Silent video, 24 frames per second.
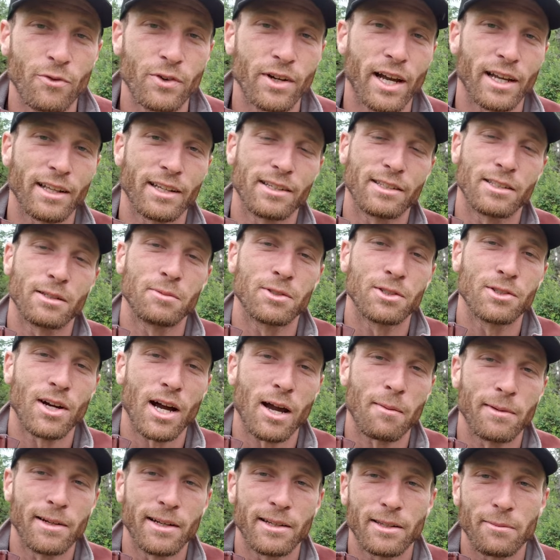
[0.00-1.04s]
forget to
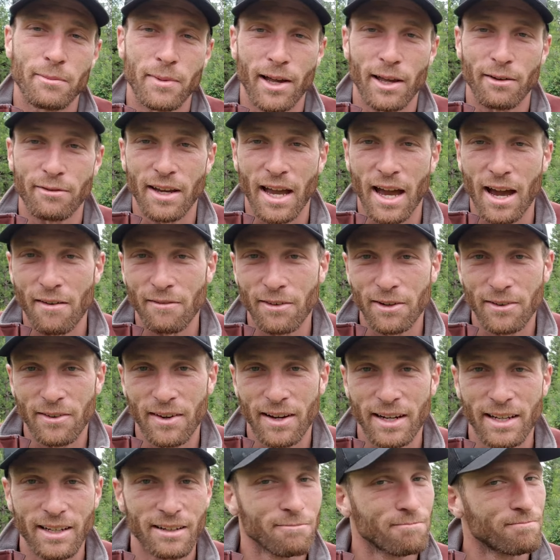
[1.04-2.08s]
subscribe and hit the bell if you haven't
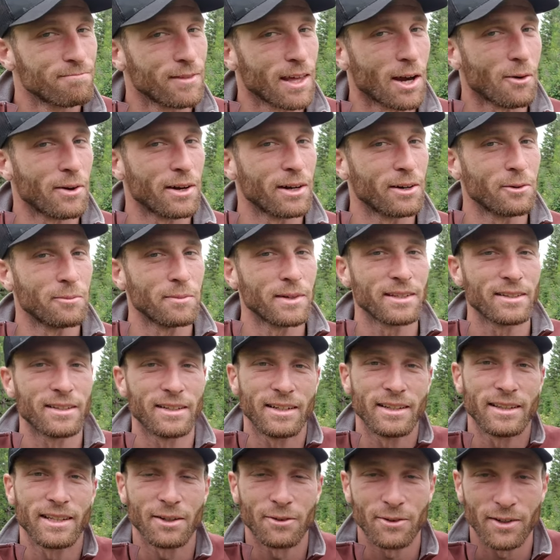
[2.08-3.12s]
already. That way you don't miss
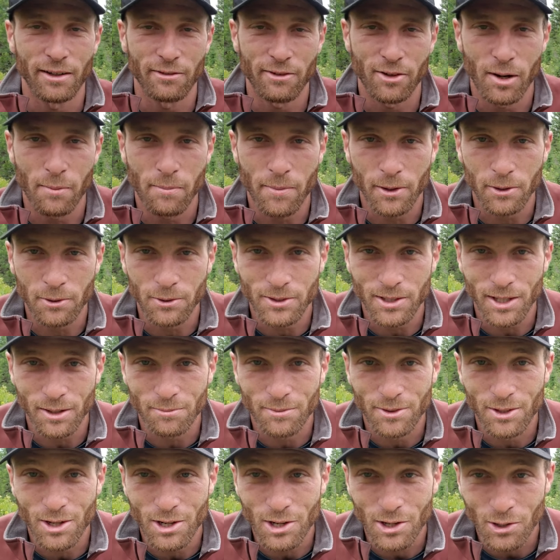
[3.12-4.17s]
anything whenever I post
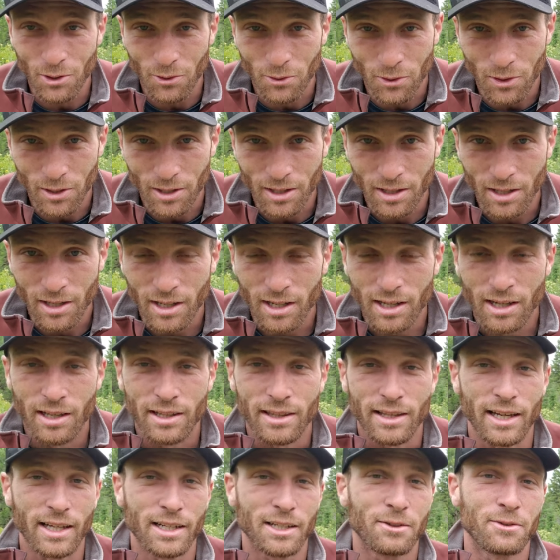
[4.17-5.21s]
something new.
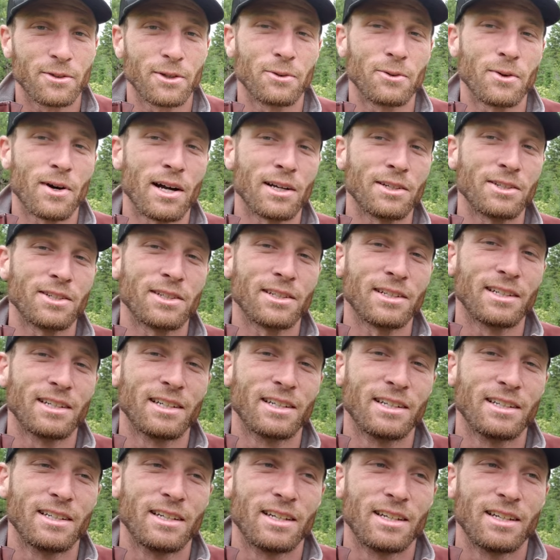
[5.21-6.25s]
Thanks for watching,
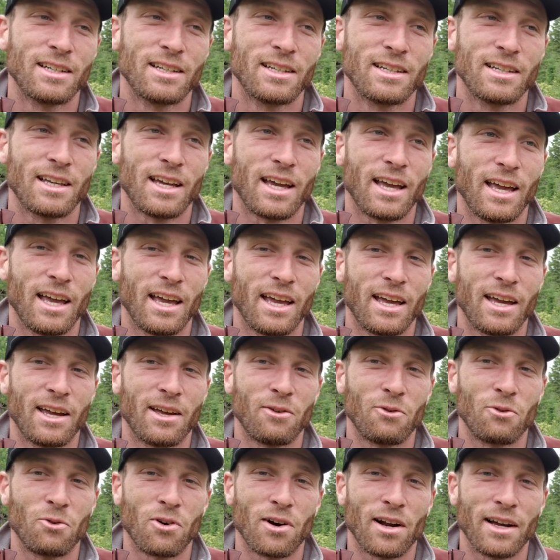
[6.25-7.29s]

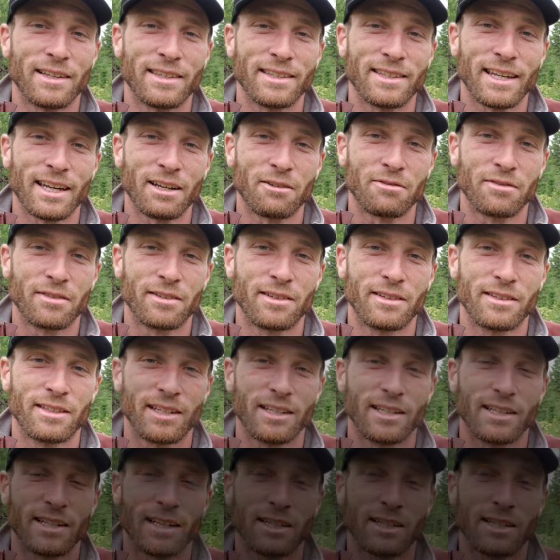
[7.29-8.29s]
and ride safe. See you in the